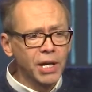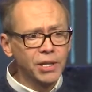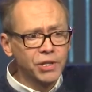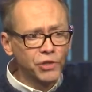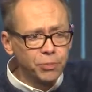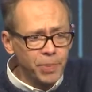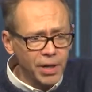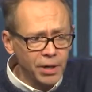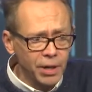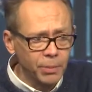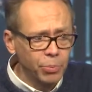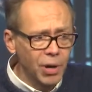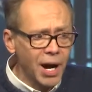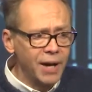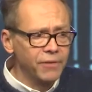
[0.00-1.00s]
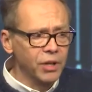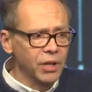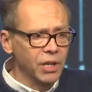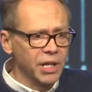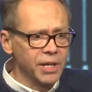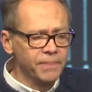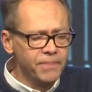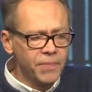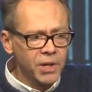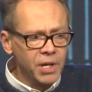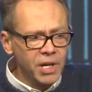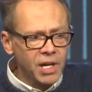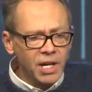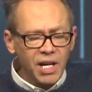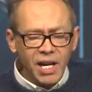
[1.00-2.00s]
in the spirit privately.
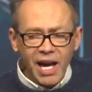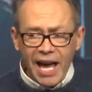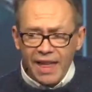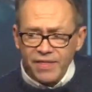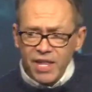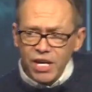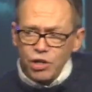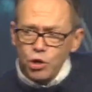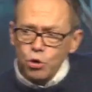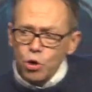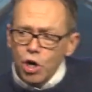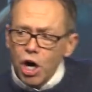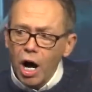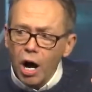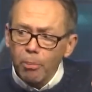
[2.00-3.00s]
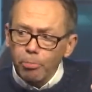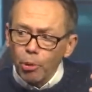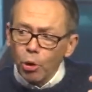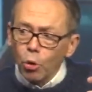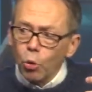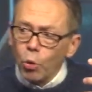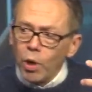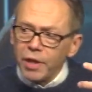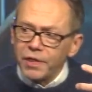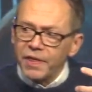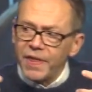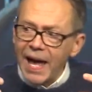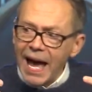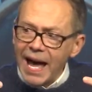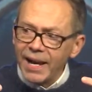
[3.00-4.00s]
And then you couple with
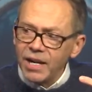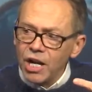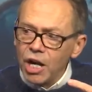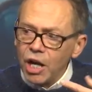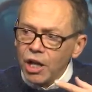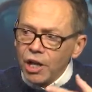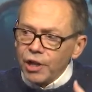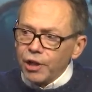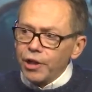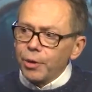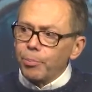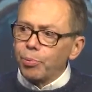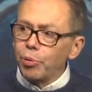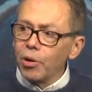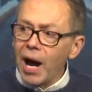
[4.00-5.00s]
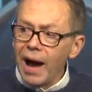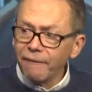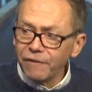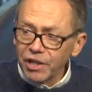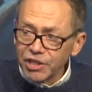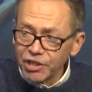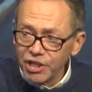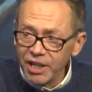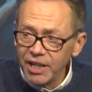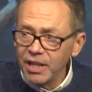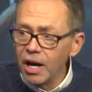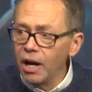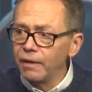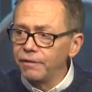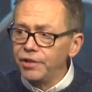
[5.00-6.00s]
that the prophecy
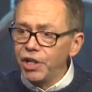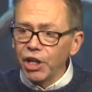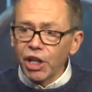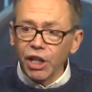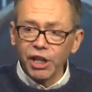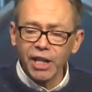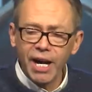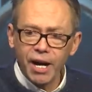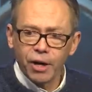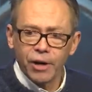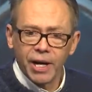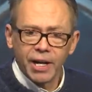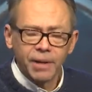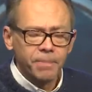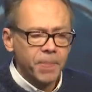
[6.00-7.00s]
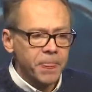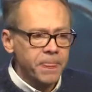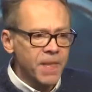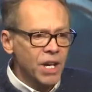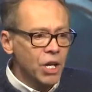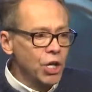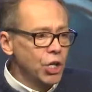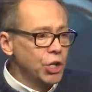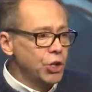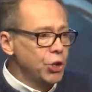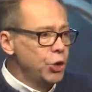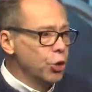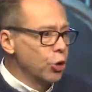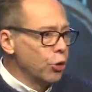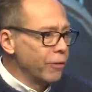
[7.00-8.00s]
of declaring,
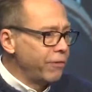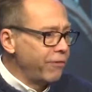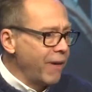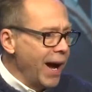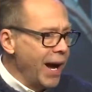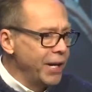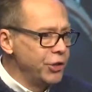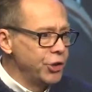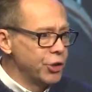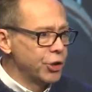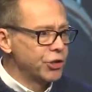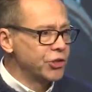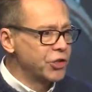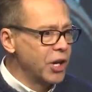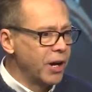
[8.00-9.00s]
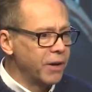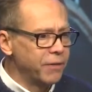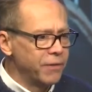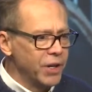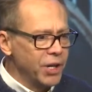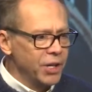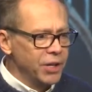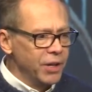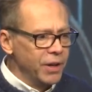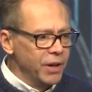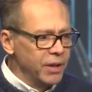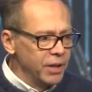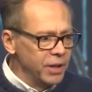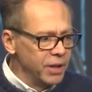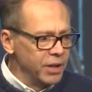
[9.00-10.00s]
you'll find yourself
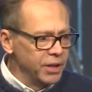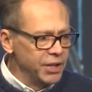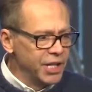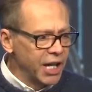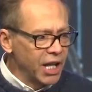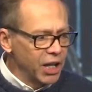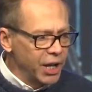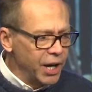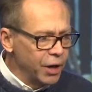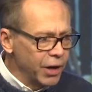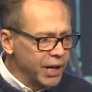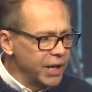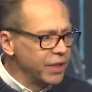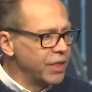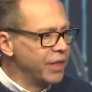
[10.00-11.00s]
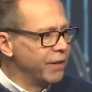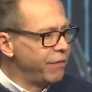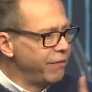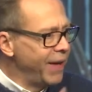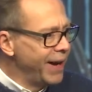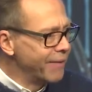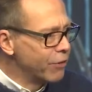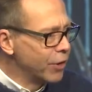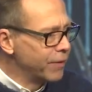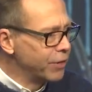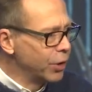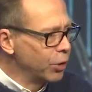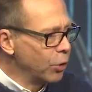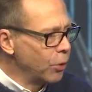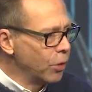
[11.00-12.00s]
declaring the favor of
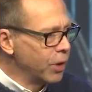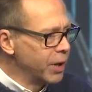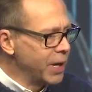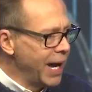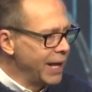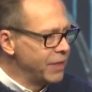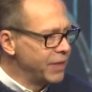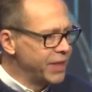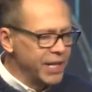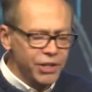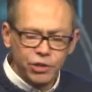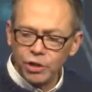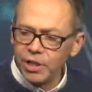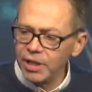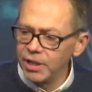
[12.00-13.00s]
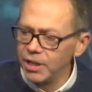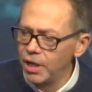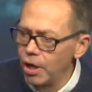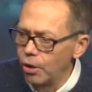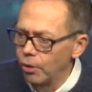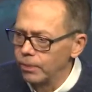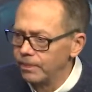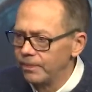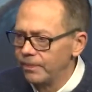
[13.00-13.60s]
the Lord and things you didn't know.